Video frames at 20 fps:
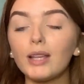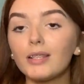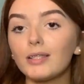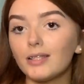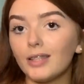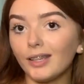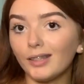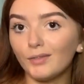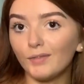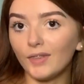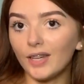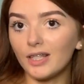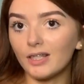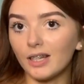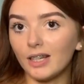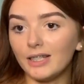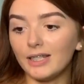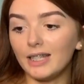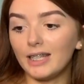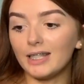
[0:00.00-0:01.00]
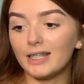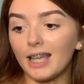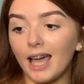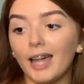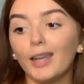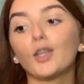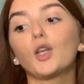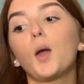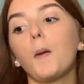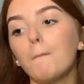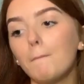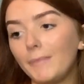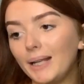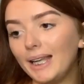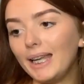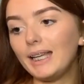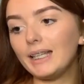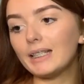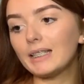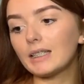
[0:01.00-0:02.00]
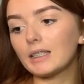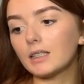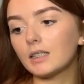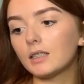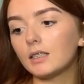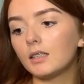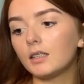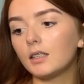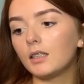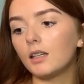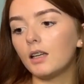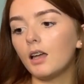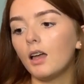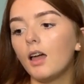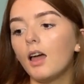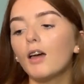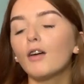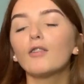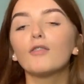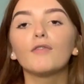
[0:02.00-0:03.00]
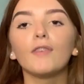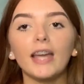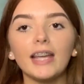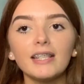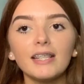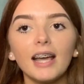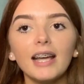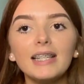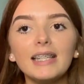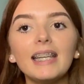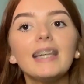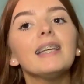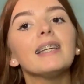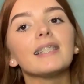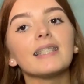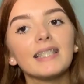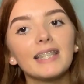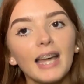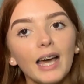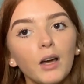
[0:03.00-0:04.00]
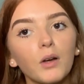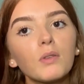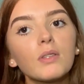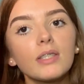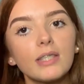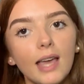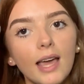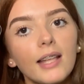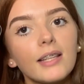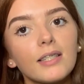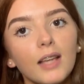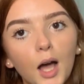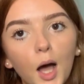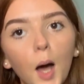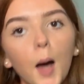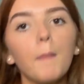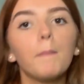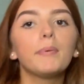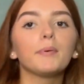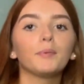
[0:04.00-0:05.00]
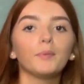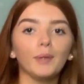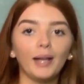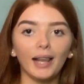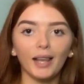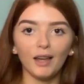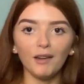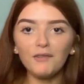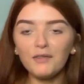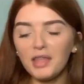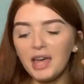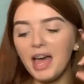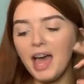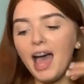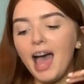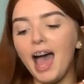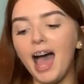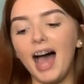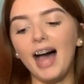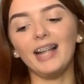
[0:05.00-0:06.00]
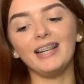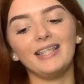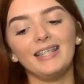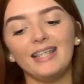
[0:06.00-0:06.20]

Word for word: Second Face ID scan complete. Face ID is now set up. Love that.